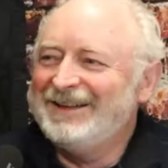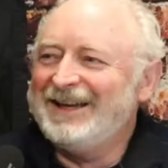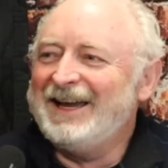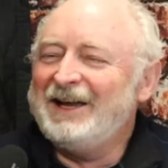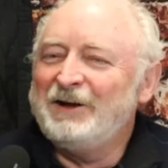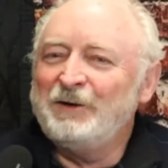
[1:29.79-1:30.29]
when,
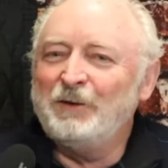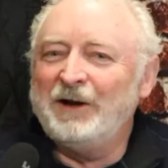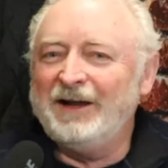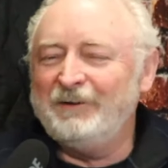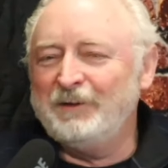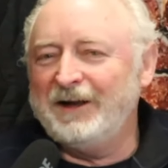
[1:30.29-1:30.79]
I,
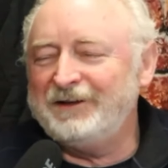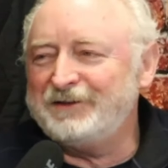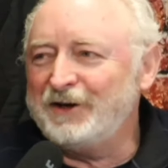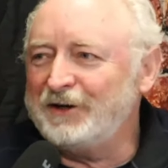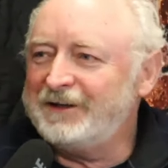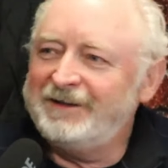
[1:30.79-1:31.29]
had, when I
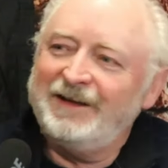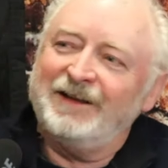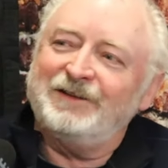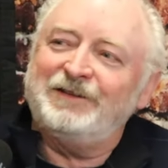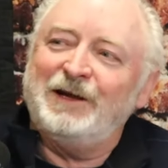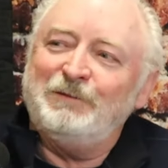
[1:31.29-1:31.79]
start to tell
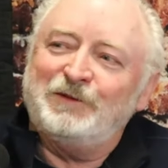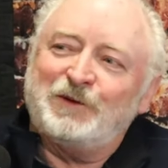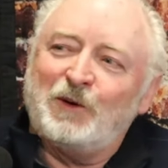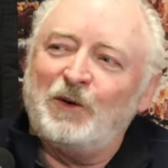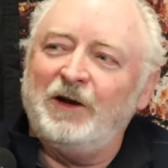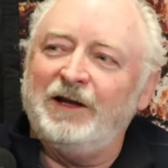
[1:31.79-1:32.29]
the same
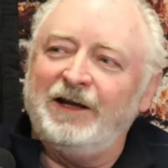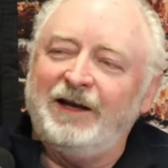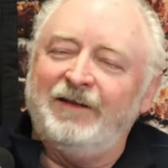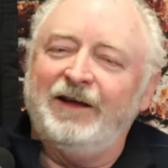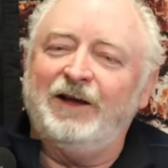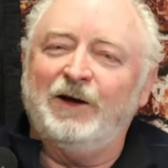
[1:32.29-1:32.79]
story again,
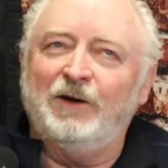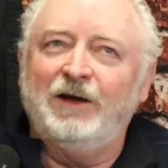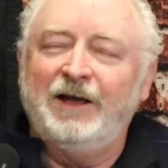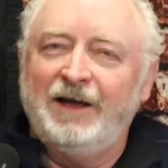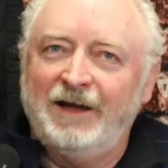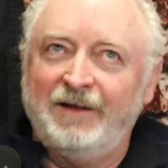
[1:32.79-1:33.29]
and they go,
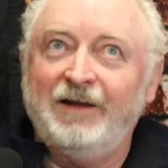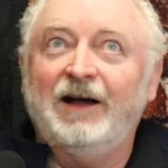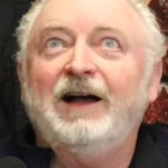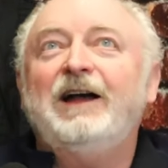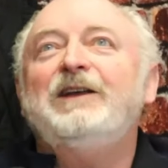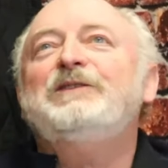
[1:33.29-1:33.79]
and the
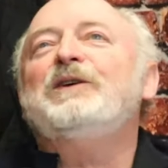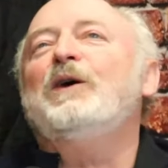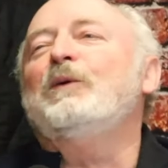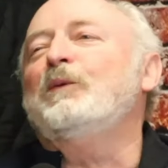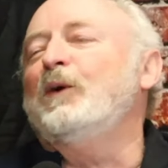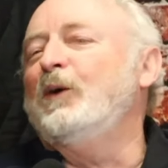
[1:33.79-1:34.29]
eyes
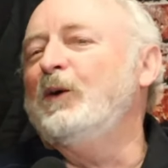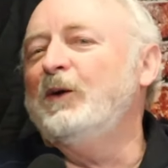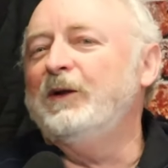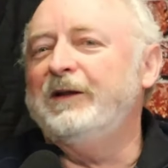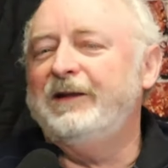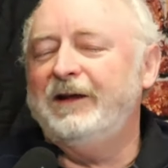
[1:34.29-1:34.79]
all
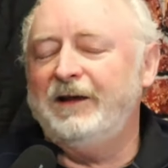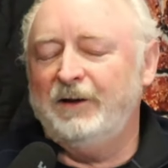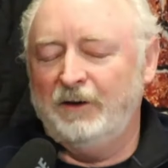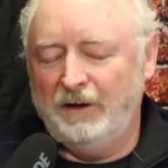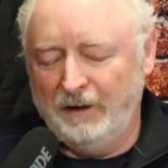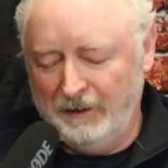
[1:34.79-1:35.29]
roll, and they go,
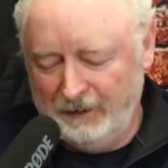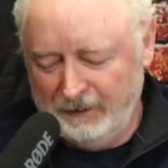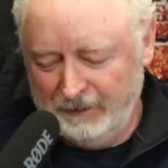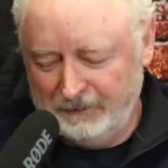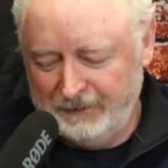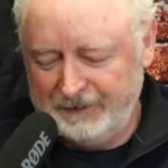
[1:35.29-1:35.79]
oh,
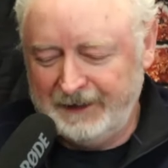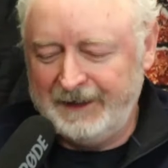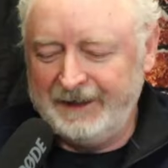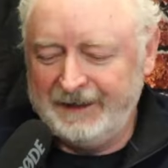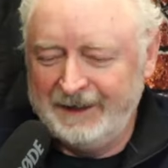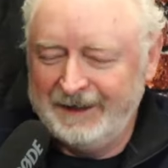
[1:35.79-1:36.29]
yeah, yeah,